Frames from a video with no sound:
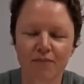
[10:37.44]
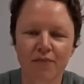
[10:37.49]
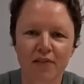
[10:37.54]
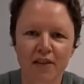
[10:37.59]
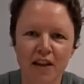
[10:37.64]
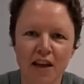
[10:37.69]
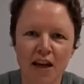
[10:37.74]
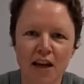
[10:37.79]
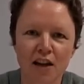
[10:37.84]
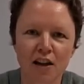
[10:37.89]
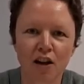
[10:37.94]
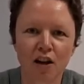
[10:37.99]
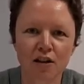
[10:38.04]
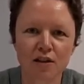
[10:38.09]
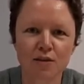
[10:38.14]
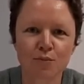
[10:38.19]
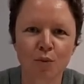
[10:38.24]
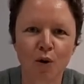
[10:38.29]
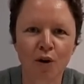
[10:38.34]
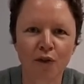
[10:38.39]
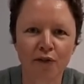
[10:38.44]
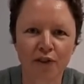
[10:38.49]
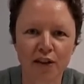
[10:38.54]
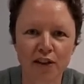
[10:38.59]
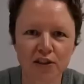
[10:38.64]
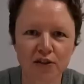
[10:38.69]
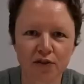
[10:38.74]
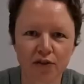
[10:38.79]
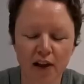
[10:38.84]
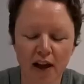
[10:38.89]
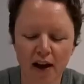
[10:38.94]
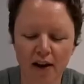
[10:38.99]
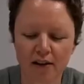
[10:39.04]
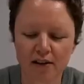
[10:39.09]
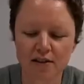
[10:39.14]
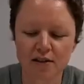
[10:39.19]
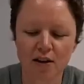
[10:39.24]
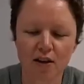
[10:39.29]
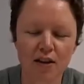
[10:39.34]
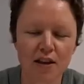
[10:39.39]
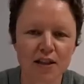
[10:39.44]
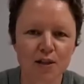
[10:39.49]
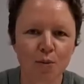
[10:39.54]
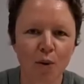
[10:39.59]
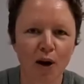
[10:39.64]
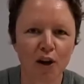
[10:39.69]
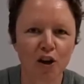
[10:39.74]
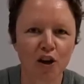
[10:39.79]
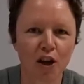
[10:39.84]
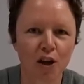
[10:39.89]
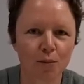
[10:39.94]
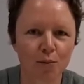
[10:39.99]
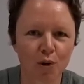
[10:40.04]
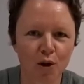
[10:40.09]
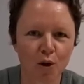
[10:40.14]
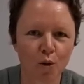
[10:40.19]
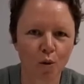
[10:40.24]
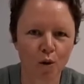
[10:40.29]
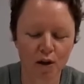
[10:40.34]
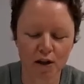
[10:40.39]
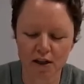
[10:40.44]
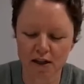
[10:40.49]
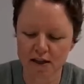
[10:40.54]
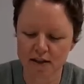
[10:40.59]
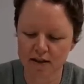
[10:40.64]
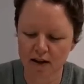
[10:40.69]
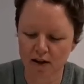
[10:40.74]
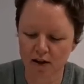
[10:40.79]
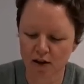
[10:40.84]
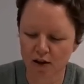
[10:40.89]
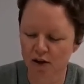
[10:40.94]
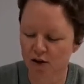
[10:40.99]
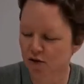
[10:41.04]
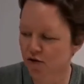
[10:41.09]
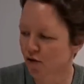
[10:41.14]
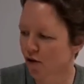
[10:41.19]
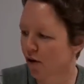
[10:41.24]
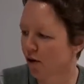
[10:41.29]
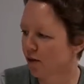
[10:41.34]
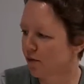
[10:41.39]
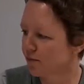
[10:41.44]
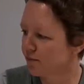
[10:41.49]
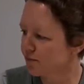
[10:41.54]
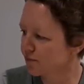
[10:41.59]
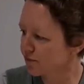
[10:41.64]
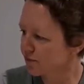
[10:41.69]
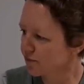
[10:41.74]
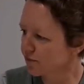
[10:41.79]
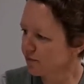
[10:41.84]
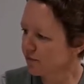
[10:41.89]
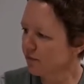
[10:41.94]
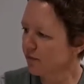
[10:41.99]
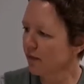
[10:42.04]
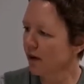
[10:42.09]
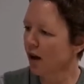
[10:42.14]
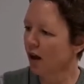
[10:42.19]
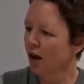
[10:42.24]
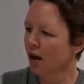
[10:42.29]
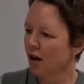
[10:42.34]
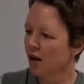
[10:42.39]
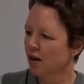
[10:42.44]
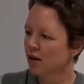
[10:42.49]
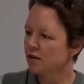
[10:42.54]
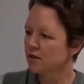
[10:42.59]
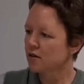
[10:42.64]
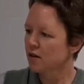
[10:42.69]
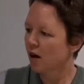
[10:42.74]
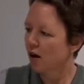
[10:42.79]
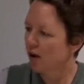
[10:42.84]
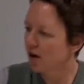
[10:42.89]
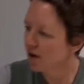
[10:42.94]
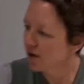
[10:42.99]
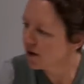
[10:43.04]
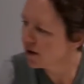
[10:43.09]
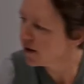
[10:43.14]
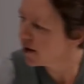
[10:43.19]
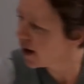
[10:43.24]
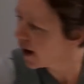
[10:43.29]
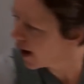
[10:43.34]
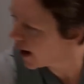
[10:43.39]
need lots more fresh flour. So this way you keep your quantities under control. So